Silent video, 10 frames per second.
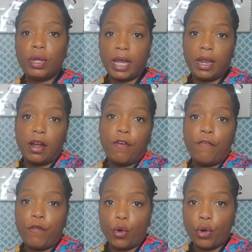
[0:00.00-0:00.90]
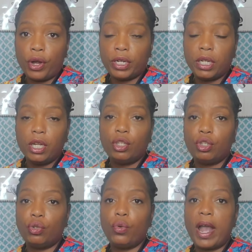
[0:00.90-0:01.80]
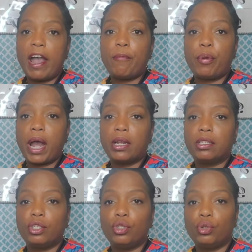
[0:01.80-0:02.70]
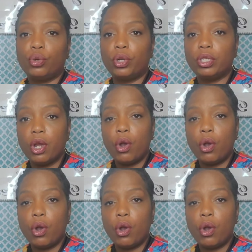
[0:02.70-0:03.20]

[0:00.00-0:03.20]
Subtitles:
can afford to have product insurance,